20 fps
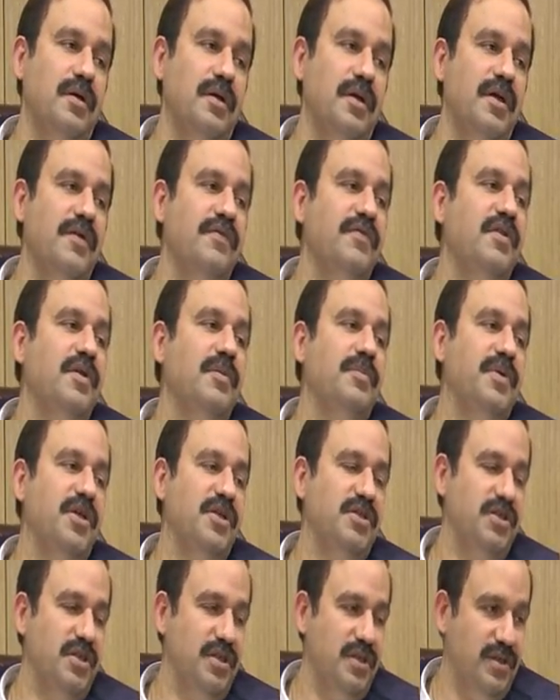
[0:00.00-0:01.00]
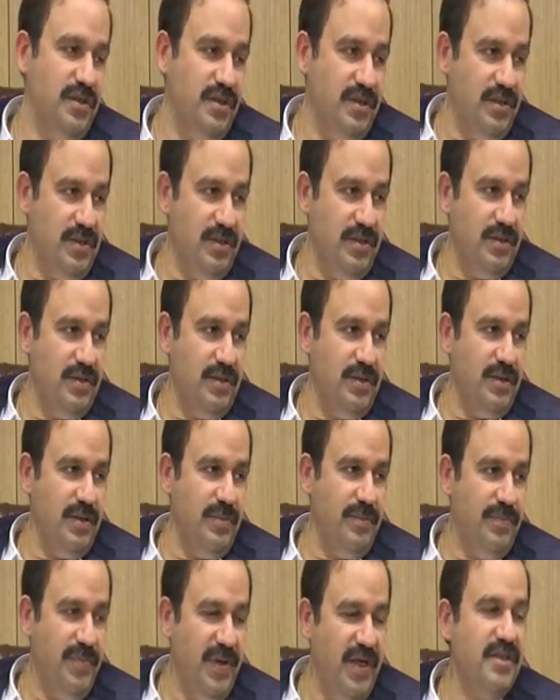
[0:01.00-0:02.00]
give the patient the
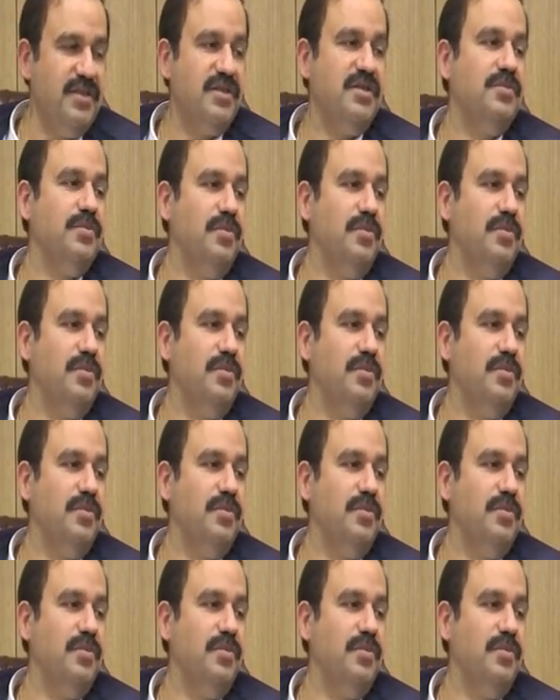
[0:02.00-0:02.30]
best